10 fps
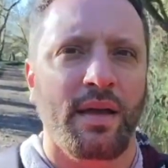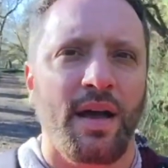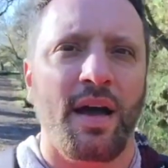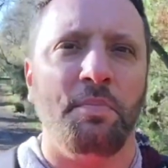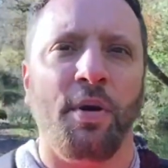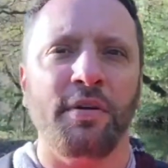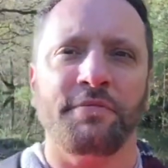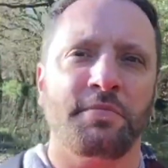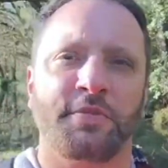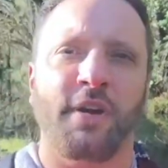Apart
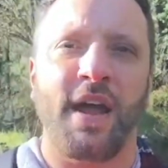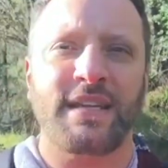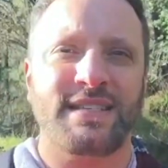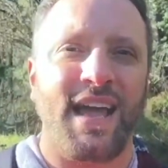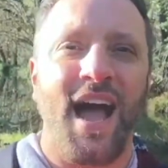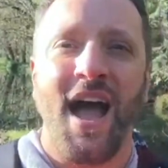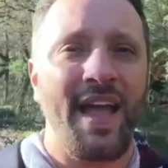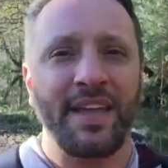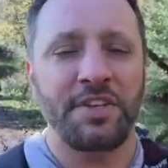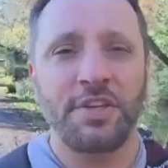from Christ, I
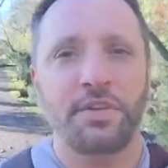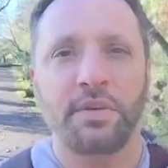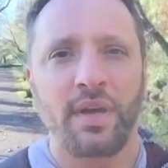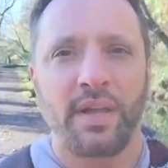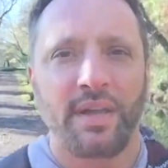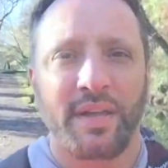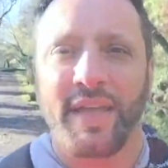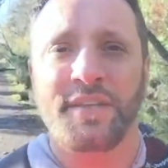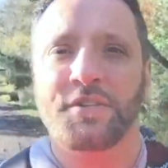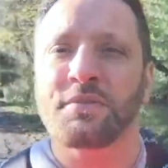and you
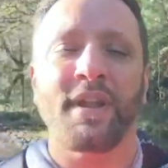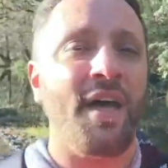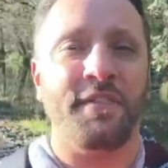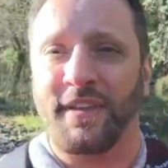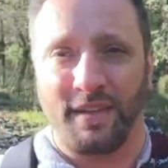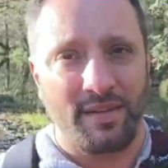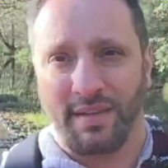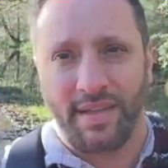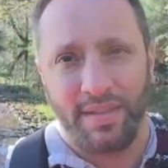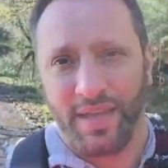can do nothing
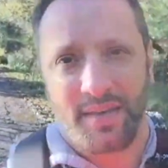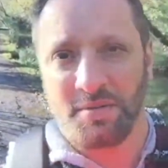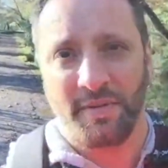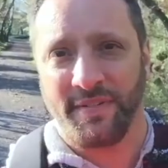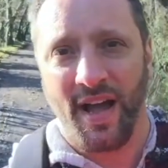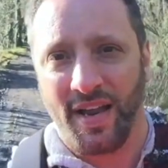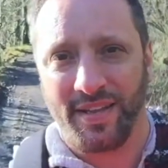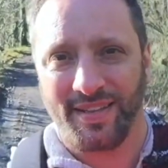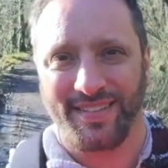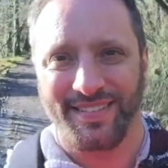in the kingdom of God.
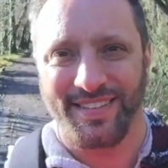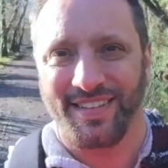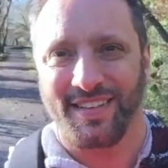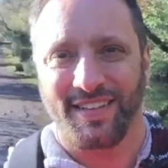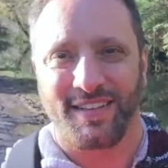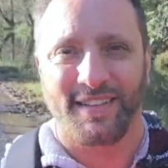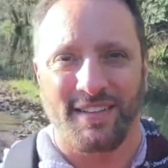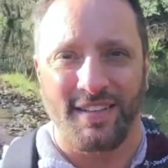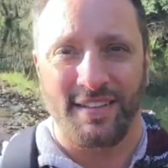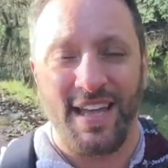
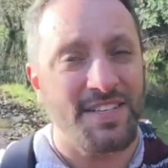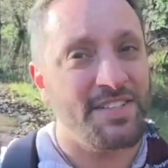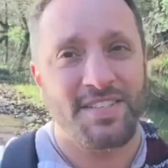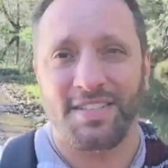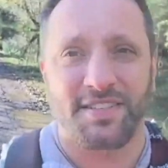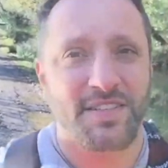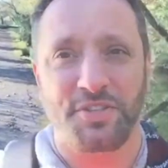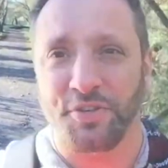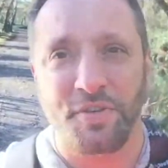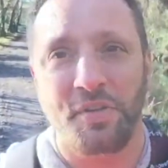That's just the
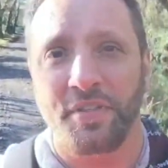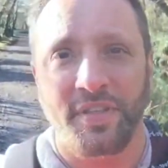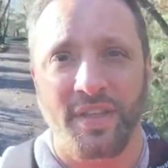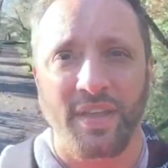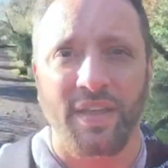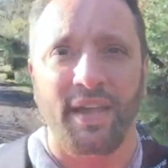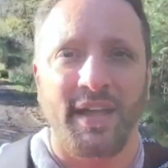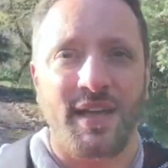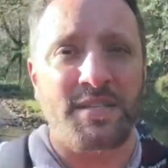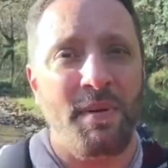truth.
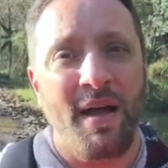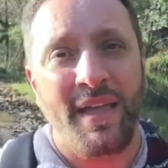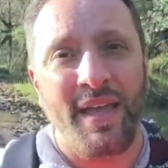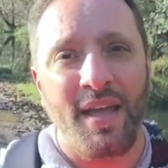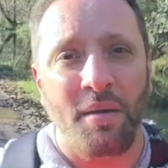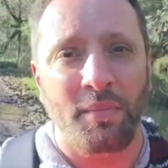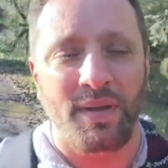It's about Him.